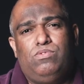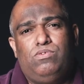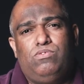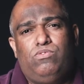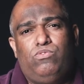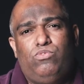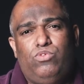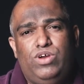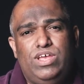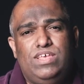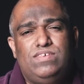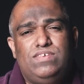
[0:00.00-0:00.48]

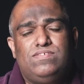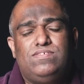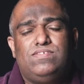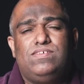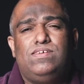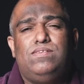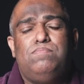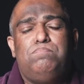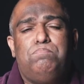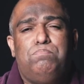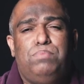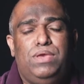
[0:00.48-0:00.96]

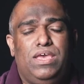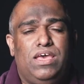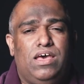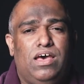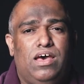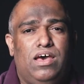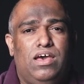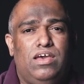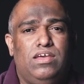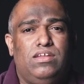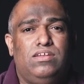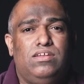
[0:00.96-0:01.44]
reason
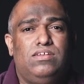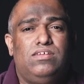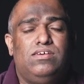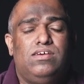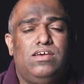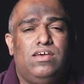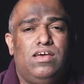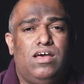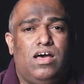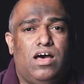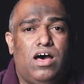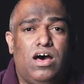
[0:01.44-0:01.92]
behind
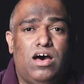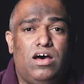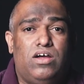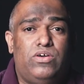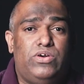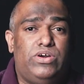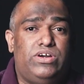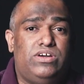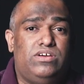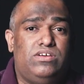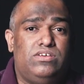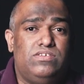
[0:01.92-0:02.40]

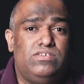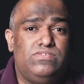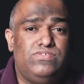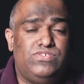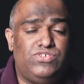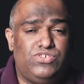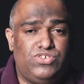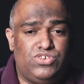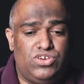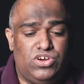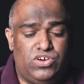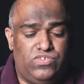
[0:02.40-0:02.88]
our
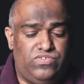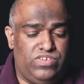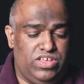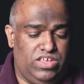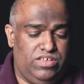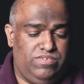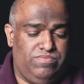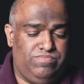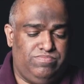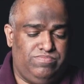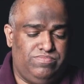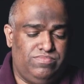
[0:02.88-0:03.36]
serving?
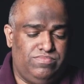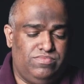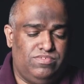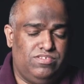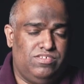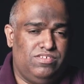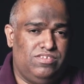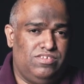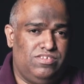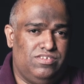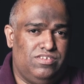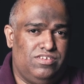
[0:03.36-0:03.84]

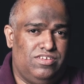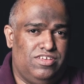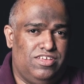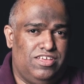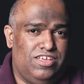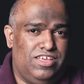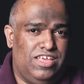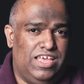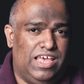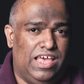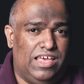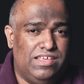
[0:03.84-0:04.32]

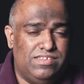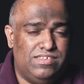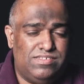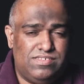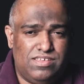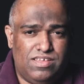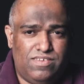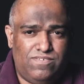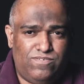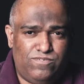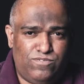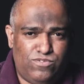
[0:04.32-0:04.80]
Is
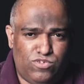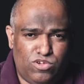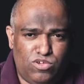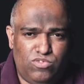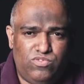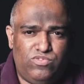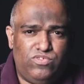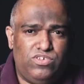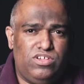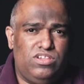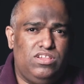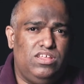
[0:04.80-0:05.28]
it
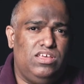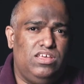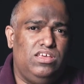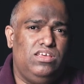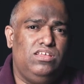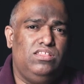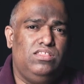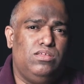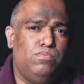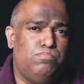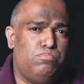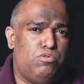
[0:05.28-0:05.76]

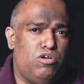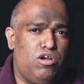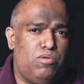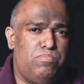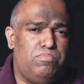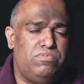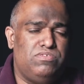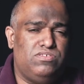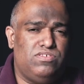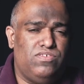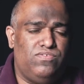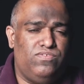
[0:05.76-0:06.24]
fulfilling the
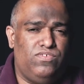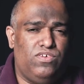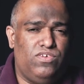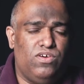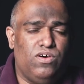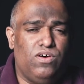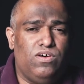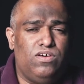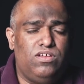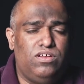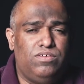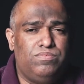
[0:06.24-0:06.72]
purpose of
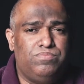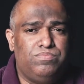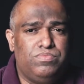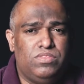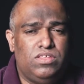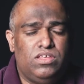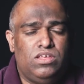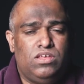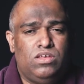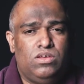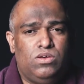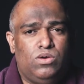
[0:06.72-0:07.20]
God,
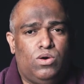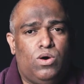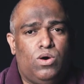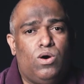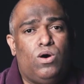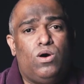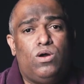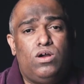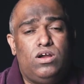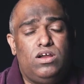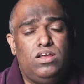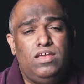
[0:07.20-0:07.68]

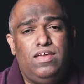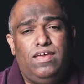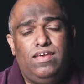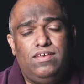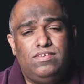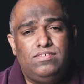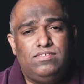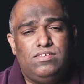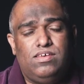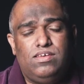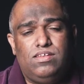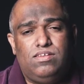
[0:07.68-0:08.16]
or
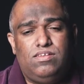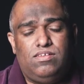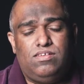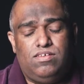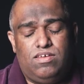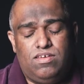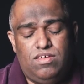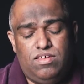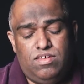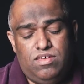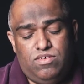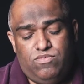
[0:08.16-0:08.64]
is it
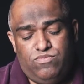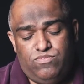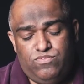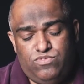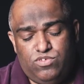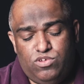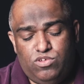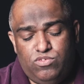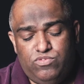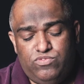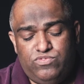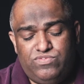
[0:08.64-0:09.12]

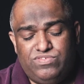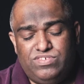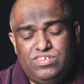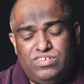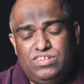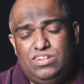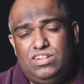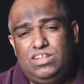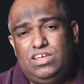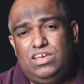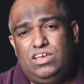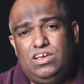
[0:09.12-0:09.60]

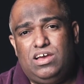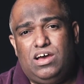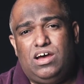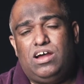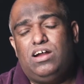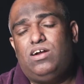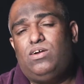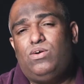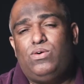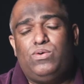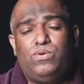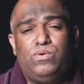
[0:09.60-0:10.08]
fulfilling
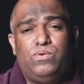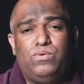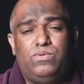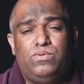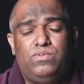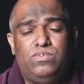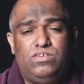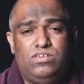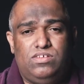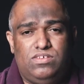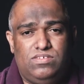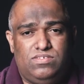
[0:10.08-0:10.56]
our
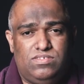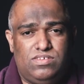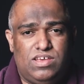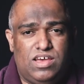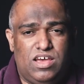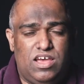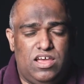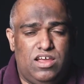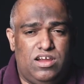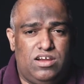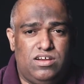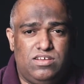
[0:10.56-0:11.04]
own
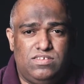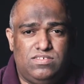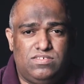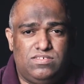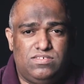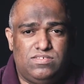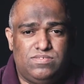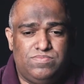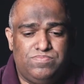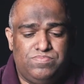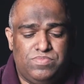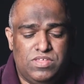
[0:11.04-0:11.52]

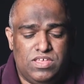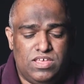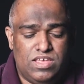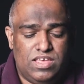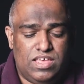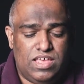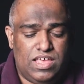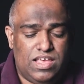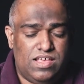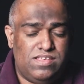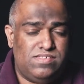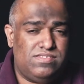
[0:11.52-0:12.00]
desires?
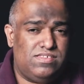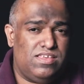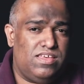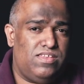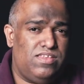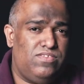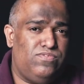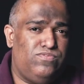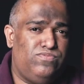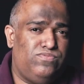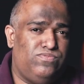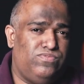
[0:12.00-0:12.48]
Is
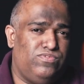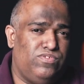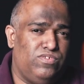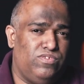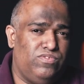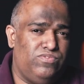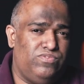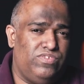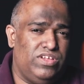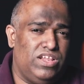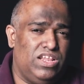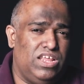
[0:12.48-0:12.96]
it
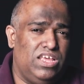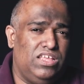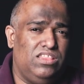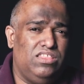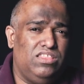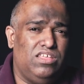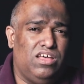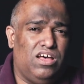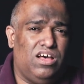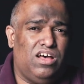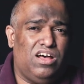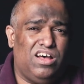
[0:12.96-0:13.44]
fulfilling
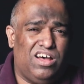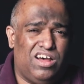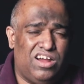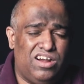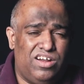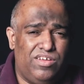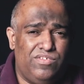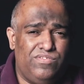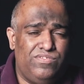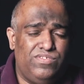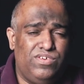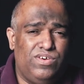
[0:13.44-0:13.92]
the
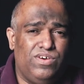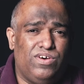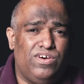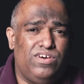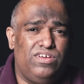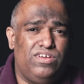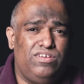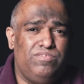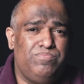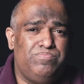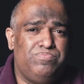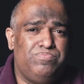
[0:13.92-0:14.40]
heart of God,